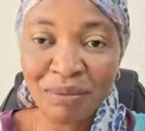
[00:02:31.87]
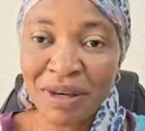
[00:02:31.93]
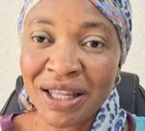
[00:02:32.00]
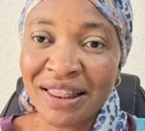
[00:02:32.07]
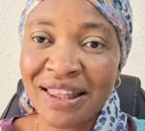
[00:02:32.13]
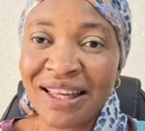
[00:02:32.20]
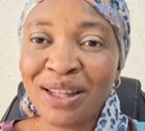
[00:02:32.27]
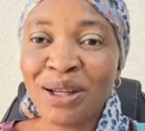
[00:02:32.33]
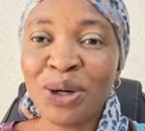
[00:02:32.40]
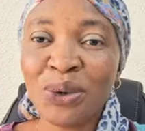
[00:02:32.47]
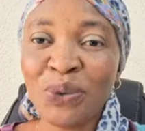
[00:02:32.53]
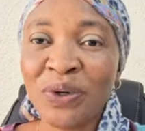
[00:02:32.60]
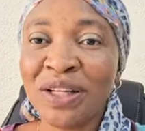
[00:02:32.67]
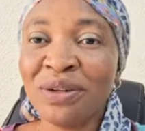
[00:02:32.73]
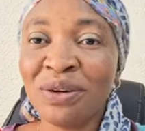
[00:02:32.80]
May they
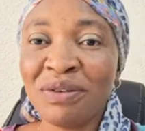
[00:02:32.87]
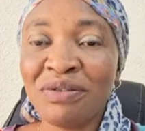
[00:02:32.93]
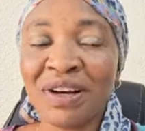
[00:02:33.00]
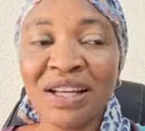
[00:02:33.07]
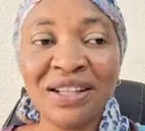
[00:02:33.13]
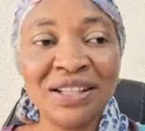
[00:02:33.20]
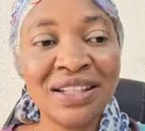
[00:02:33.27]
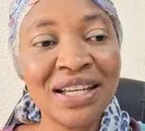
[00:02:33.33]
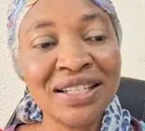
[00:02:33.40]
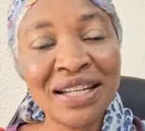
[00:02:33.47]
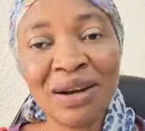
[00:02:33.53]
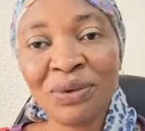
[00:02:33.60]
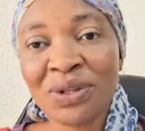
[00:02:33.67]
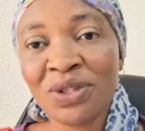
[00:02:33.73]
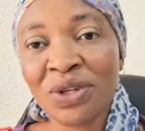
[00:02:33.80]
not win over you. Just
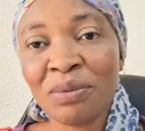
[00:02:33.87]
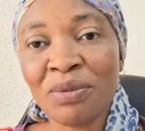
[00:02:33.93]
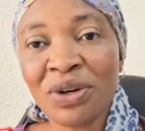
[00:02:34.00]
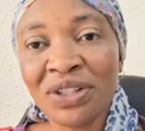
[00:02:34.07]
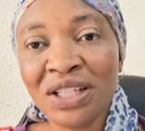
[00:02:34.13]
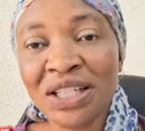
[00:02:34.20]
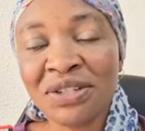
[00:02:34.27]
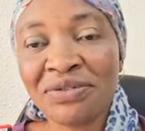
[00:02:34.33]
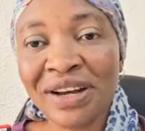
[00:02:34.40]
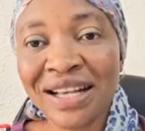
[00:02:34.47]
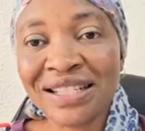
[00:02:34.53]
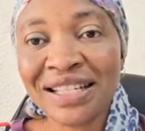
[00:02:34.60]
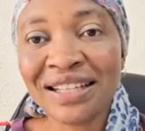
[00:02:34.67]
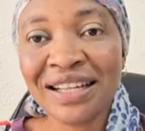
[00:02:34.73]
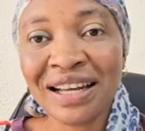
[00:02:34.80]
like when somebody is
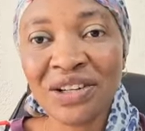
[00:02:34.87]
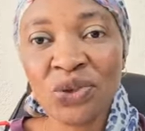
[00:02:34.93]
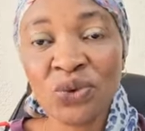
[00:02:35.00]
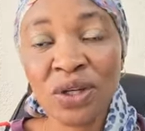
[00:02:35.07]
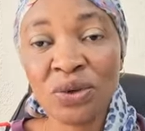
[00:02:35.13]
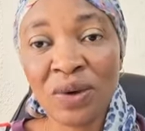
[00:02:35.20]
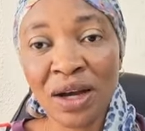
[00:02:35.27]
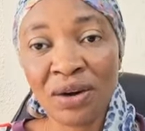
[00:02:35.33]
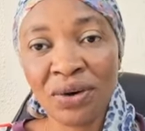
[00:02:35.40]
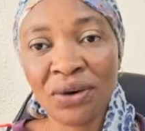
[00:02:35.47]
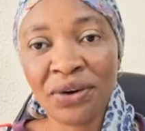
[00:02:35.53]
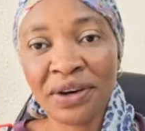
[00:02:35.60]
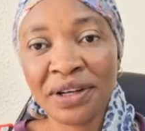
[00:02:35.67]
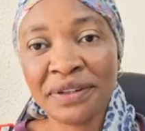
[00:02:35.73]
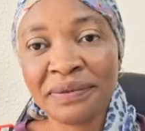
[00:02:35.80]
fasting, that is when you are
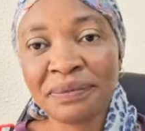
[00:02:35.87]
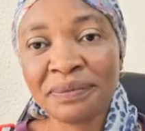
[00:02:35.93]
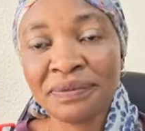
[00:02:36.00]
hungry.